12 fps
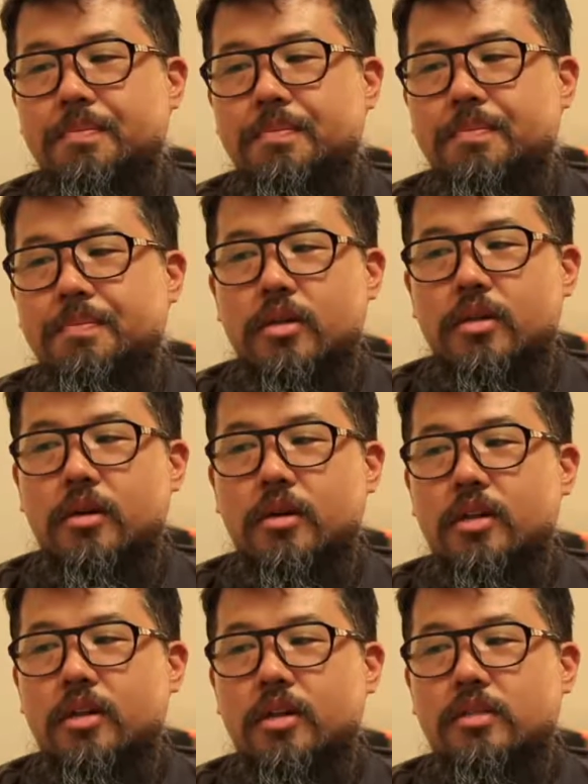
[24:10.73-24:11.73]
her
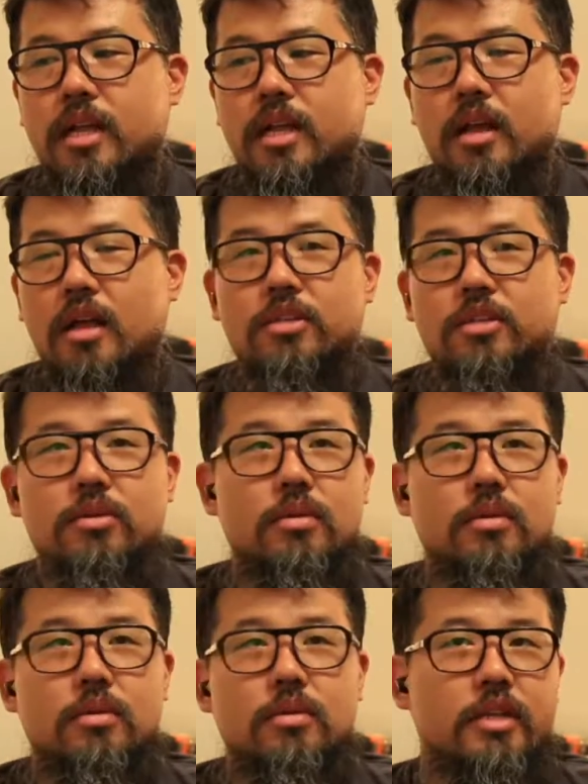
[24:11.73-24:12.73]

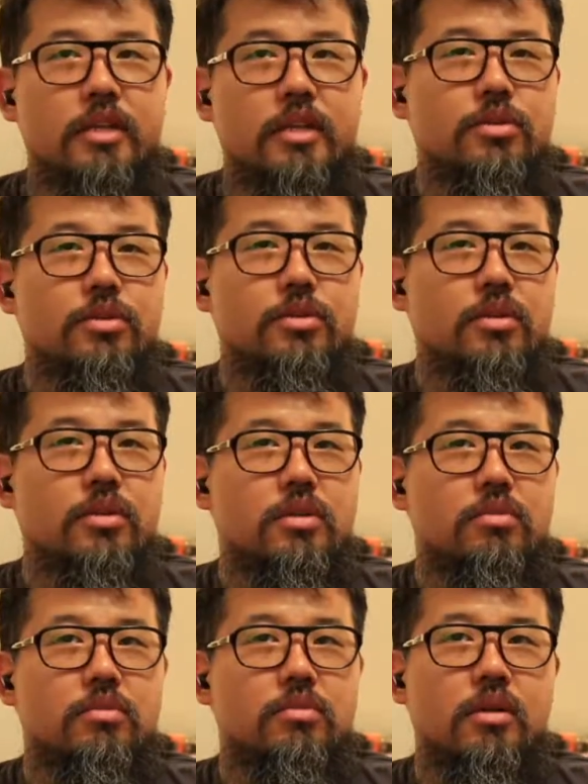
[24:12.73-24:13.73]
psychological issues and
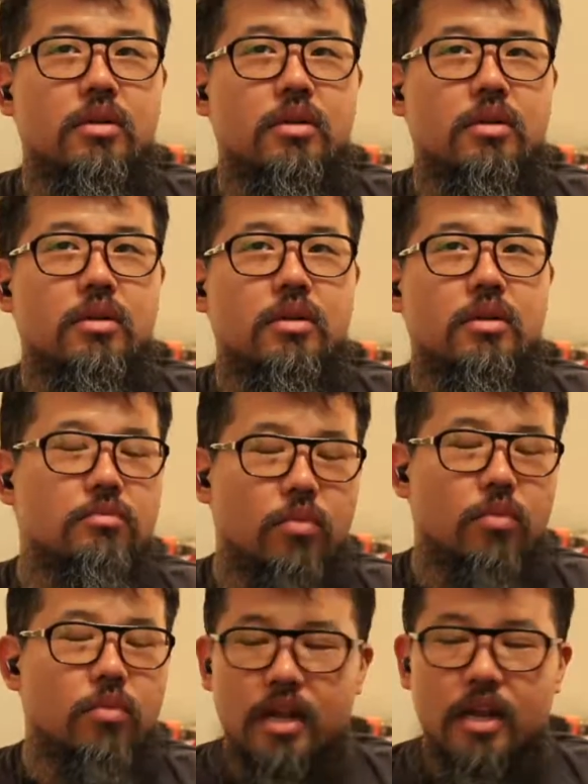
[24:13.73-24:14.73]

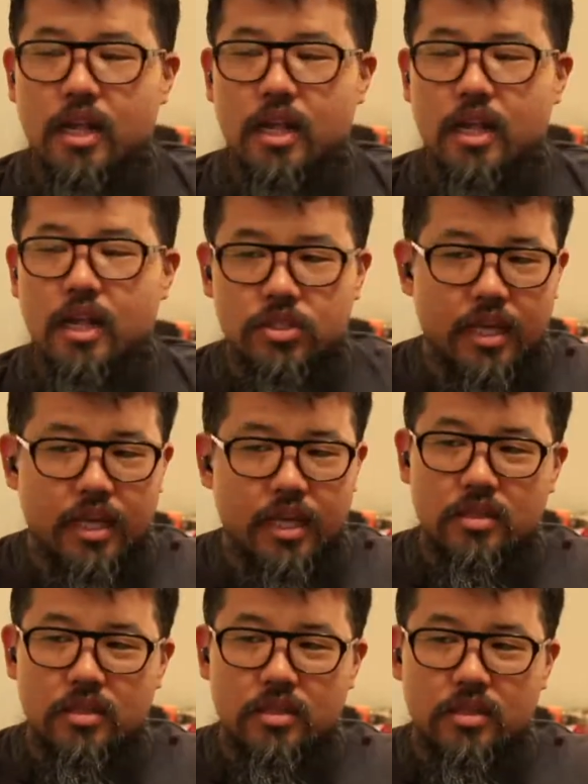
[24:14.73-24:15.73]
whatnot, just like,
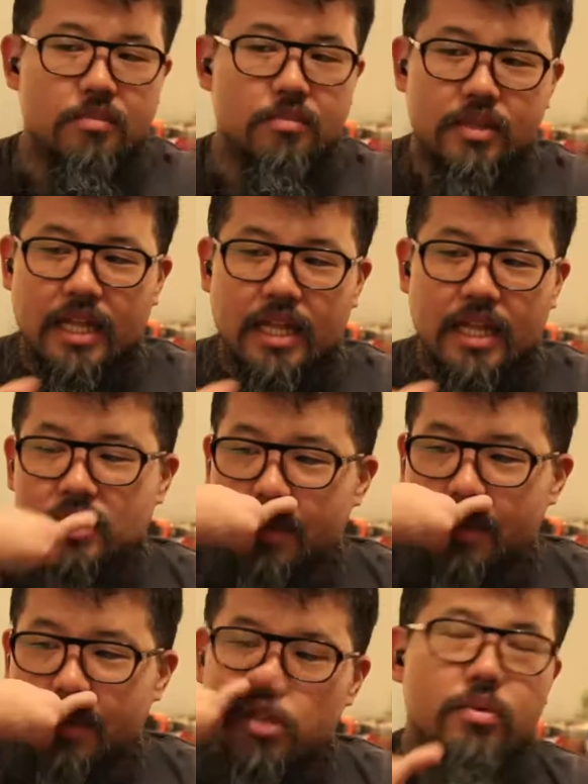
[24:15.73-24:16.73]
but that doesn't
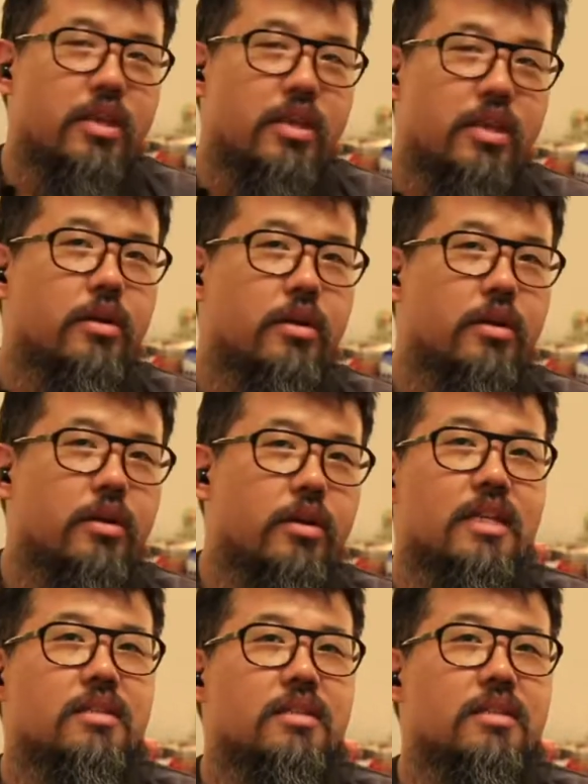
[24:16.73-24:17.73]
make you a hero. That
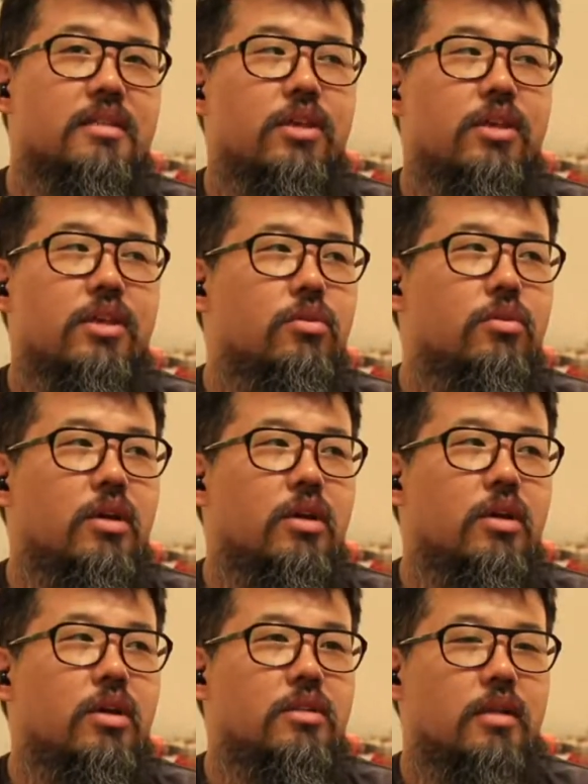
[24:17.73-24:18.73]
doesn't make you
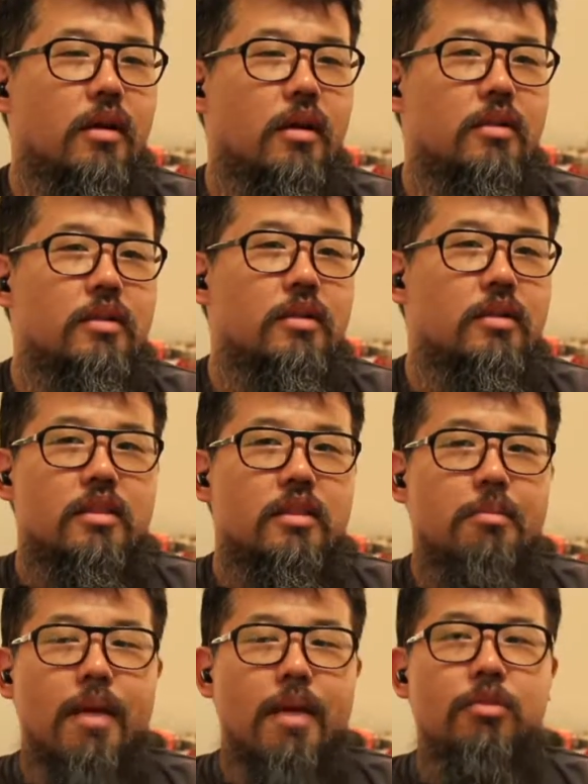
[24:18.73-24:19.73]
the
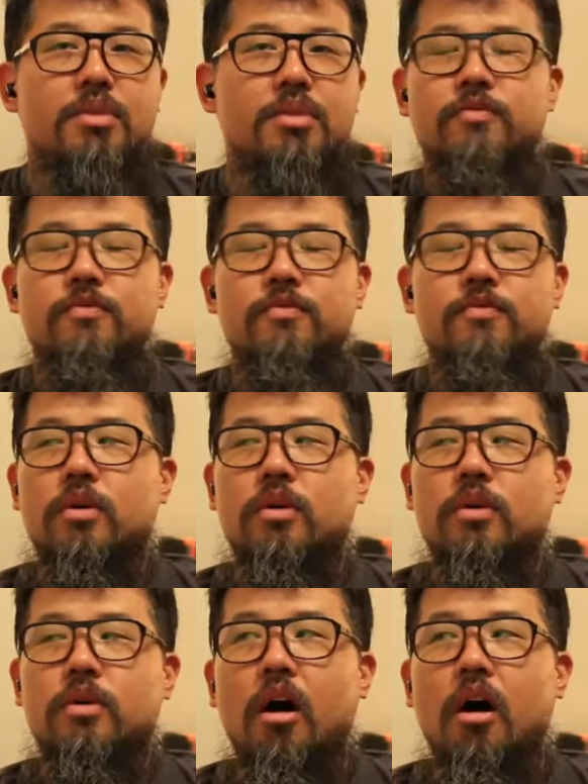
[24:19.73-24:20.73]
mouthpiece for all
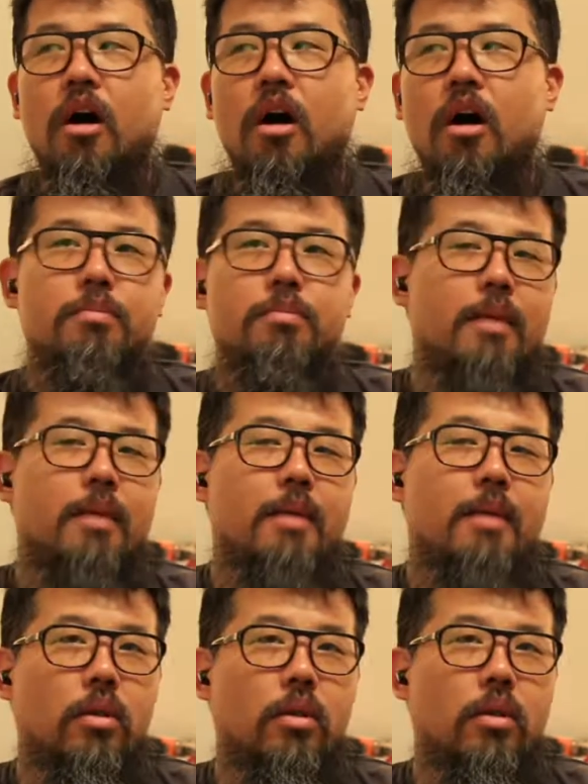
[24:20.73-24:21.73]
people with
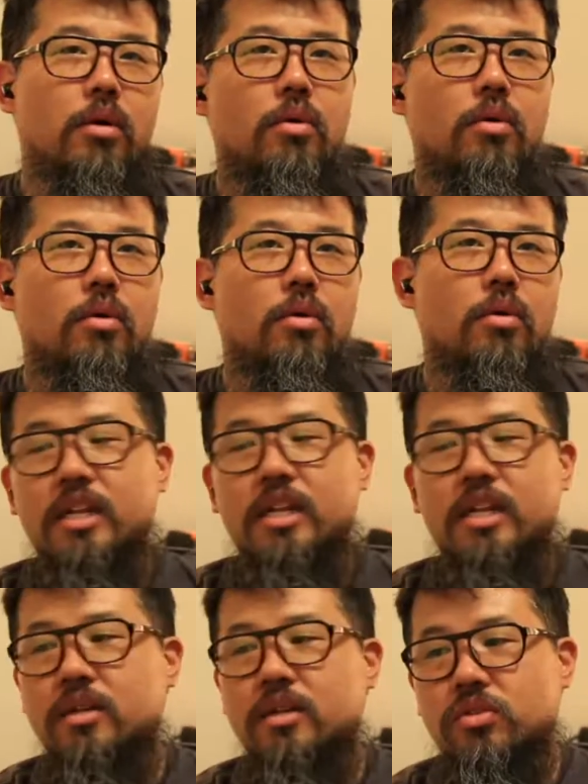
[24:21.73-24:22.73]
bipolar or eating
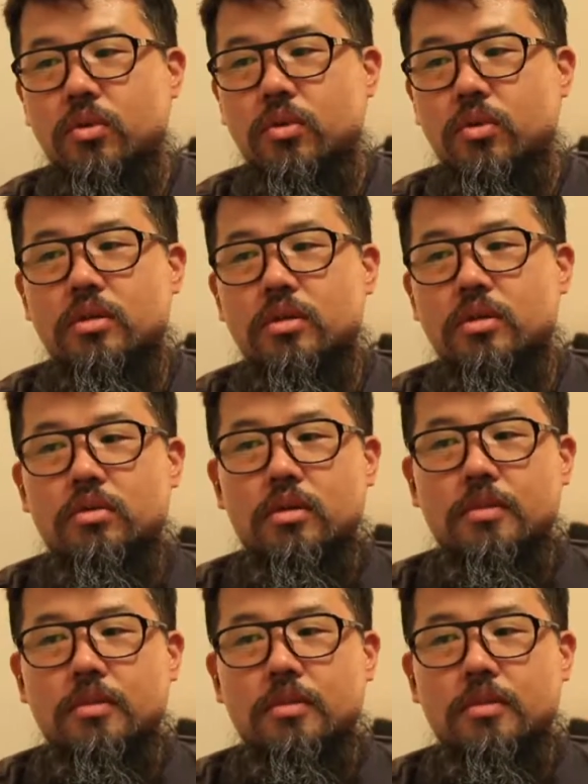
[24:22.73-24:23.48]
disorders, or